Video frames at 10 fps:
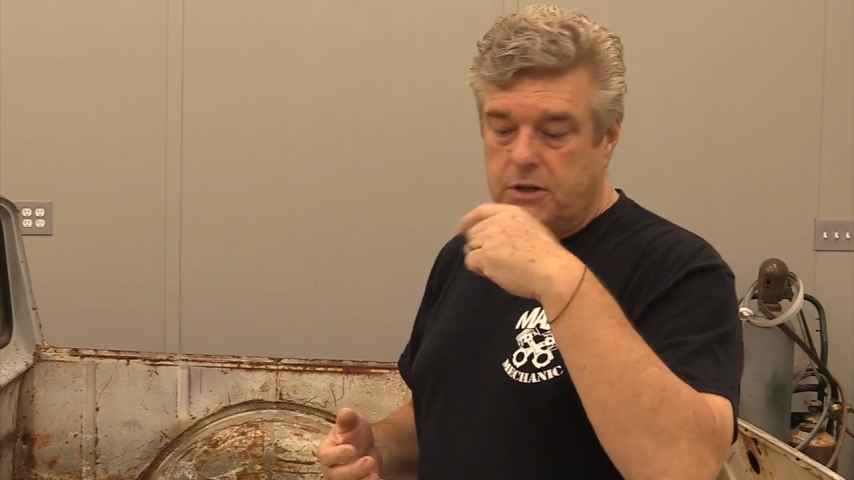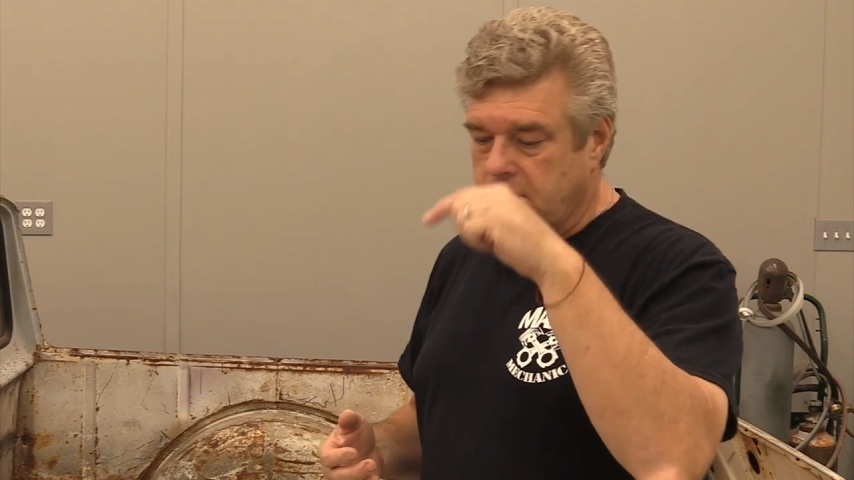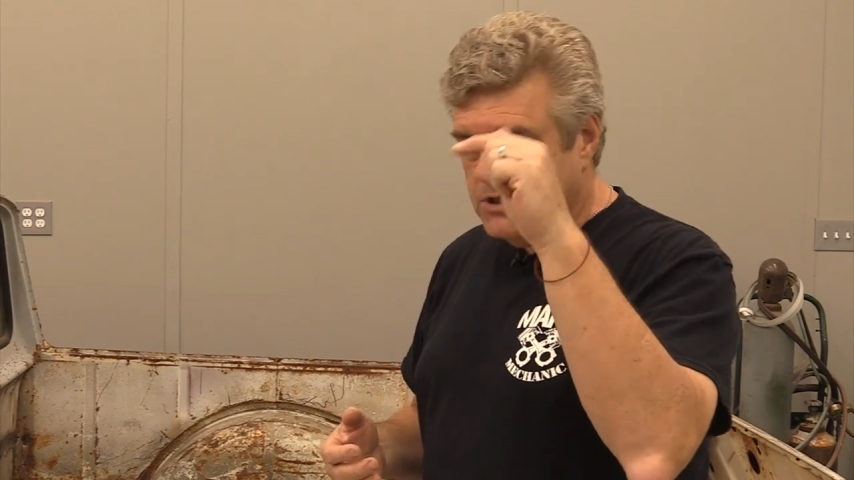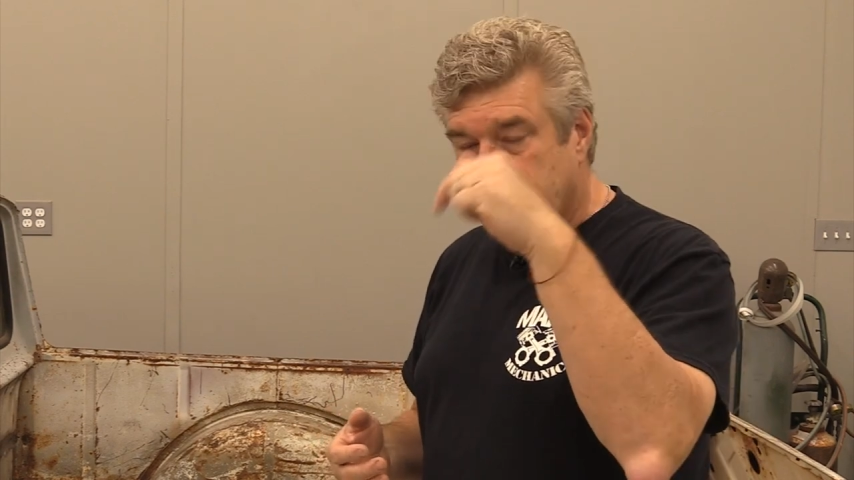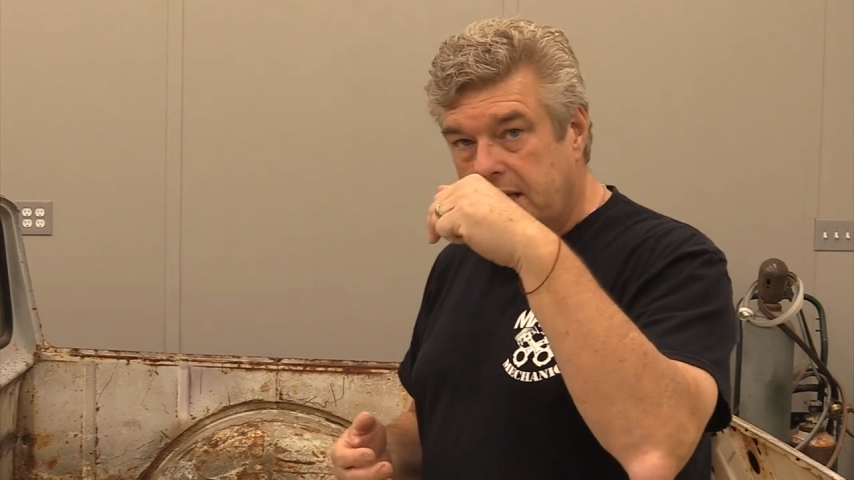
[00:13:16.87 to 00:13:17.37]
You
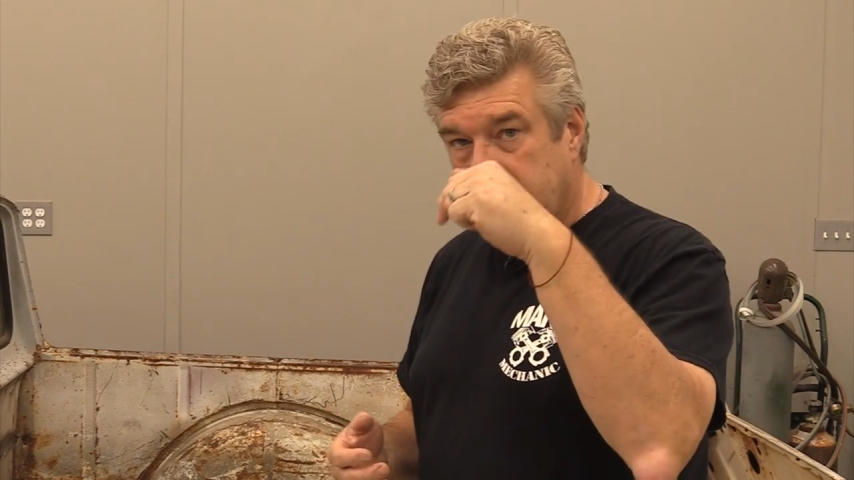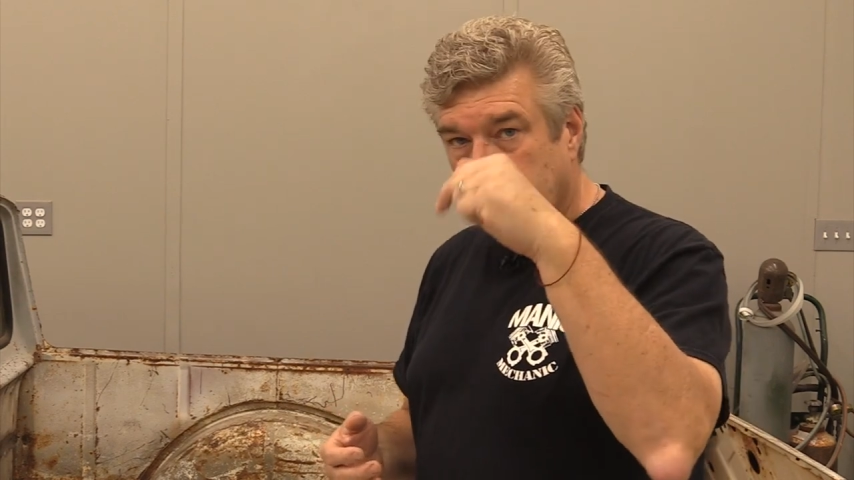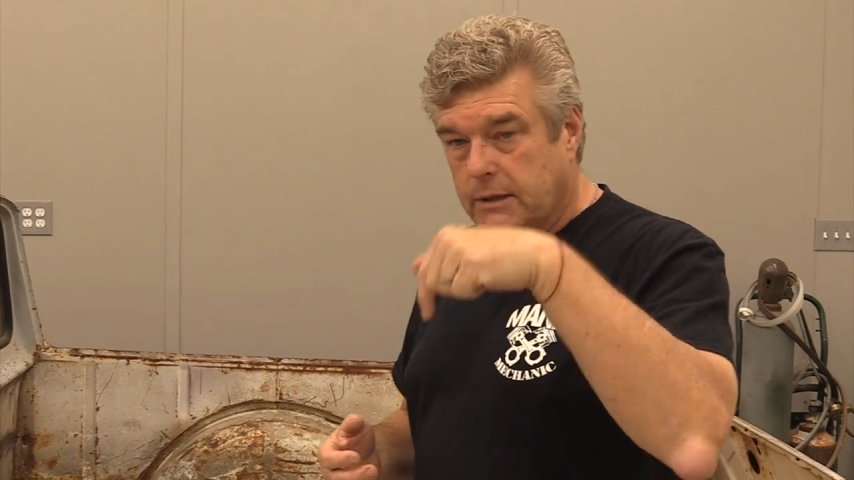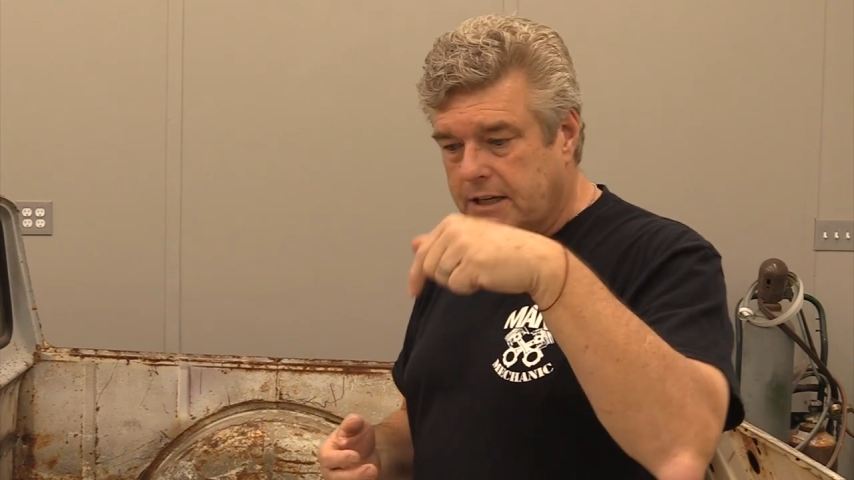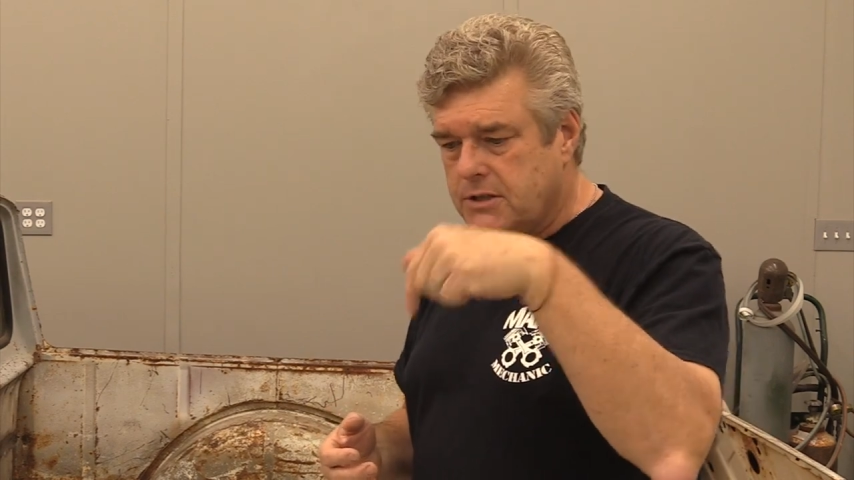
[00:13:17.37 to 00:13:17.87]
can see a
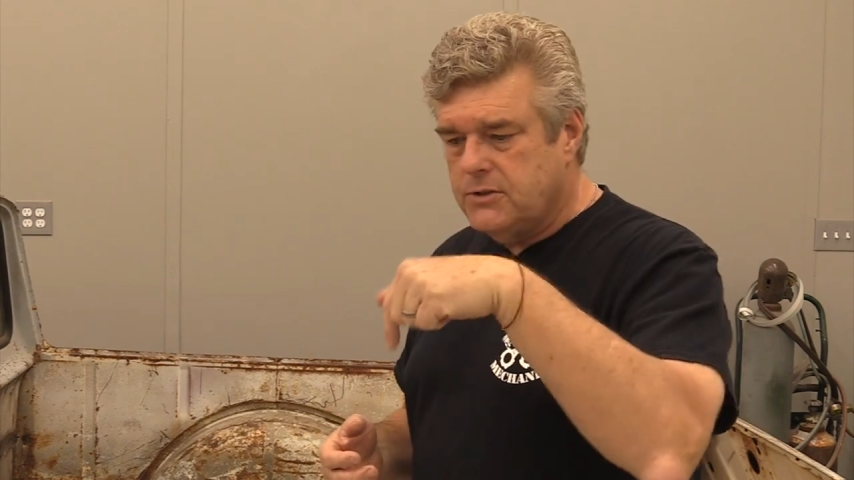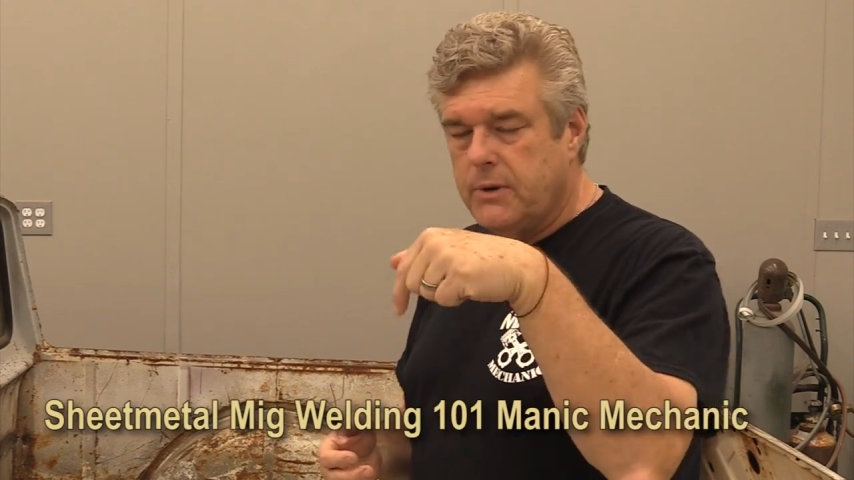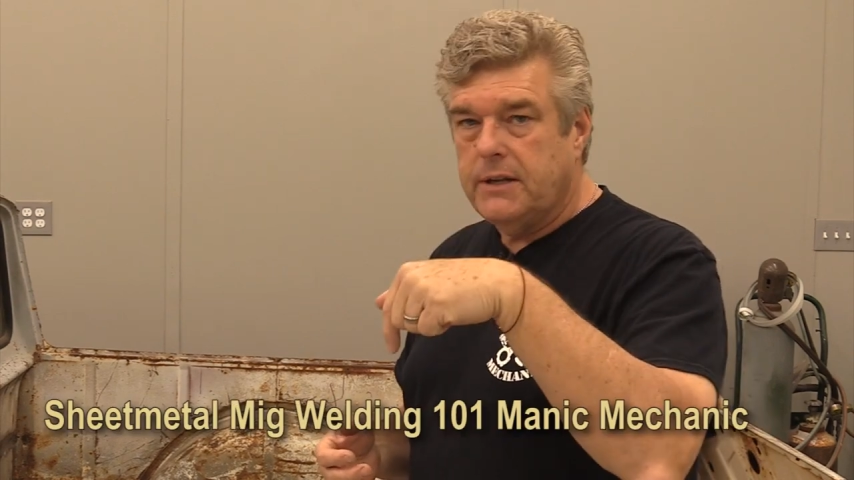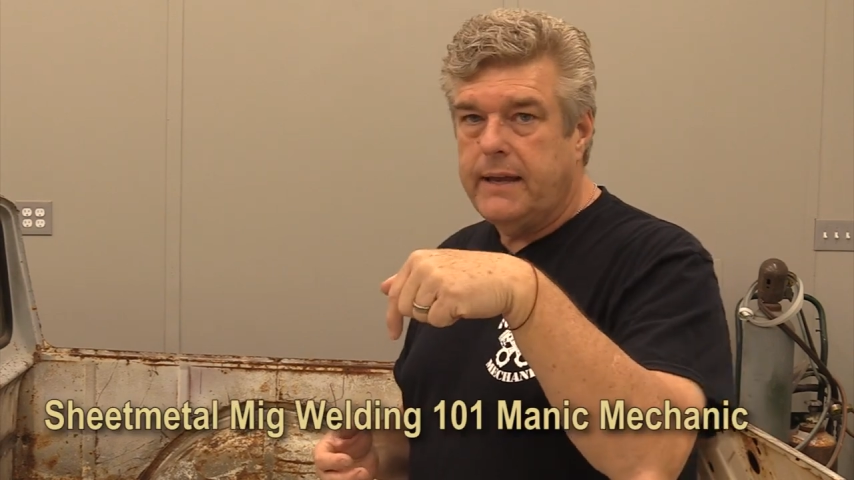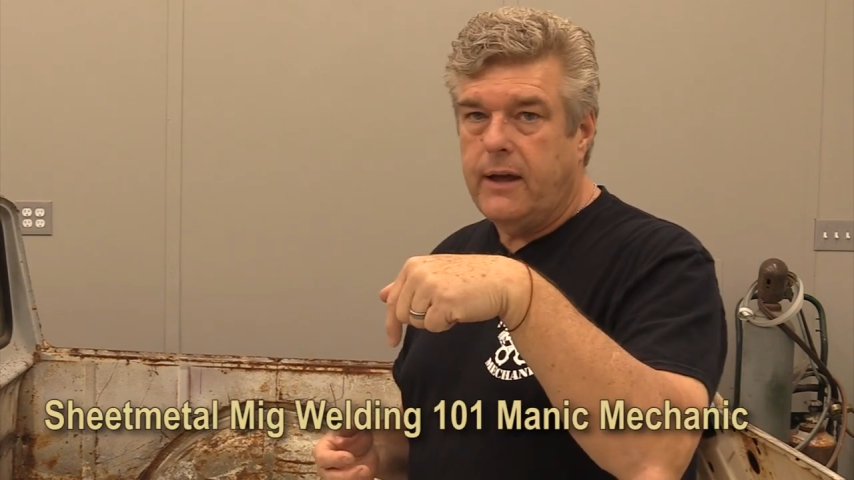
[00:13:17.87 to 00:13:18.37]
link to
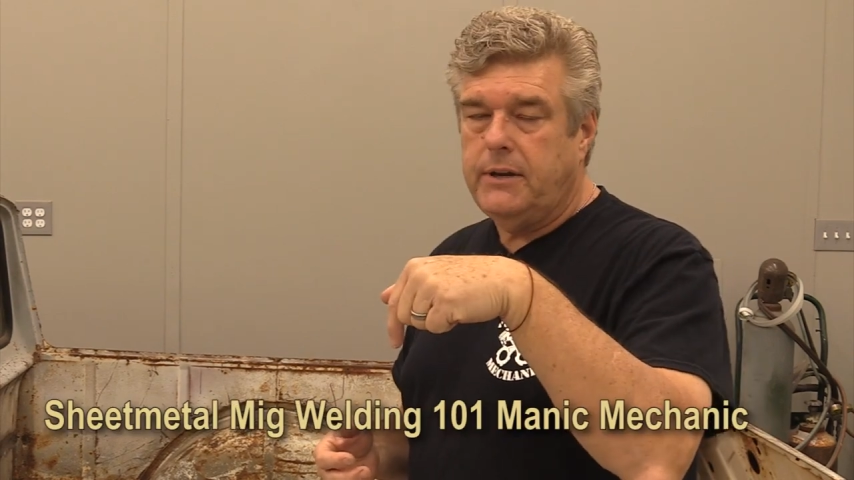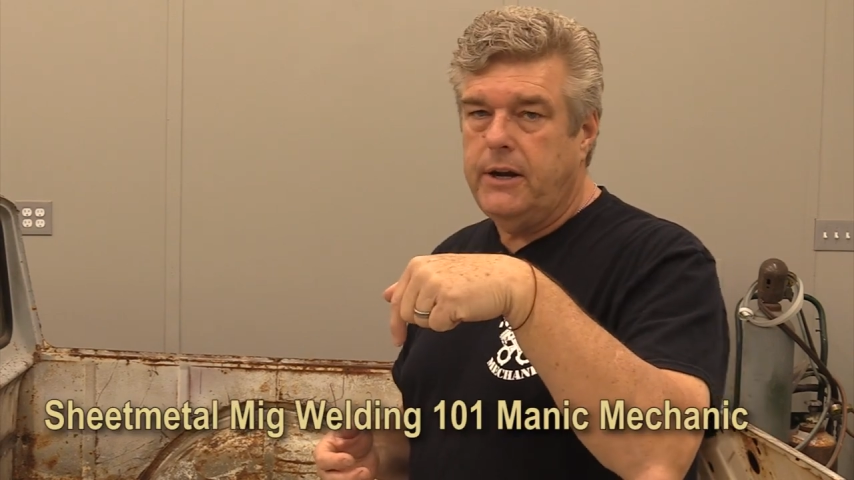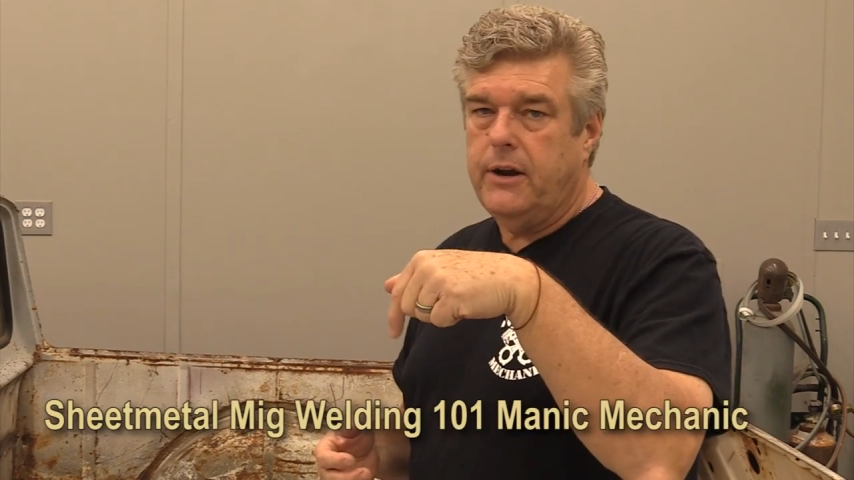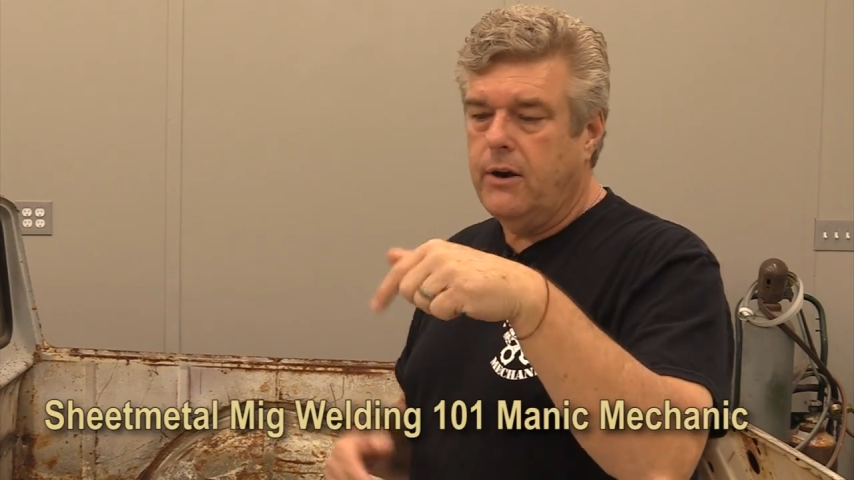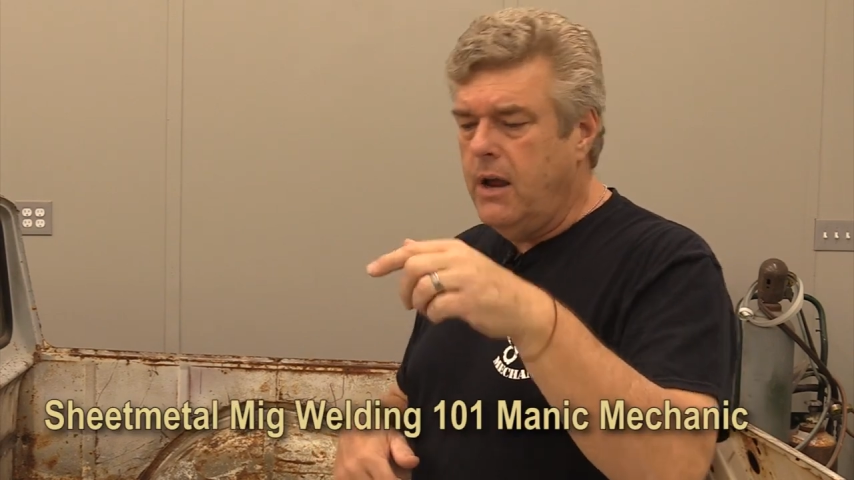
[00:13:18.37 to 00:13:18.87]
it down
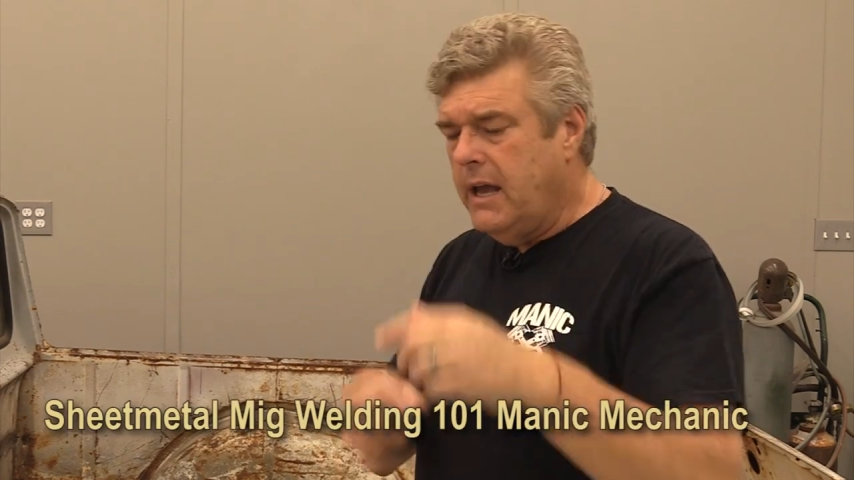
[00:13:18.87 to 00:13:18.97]
here,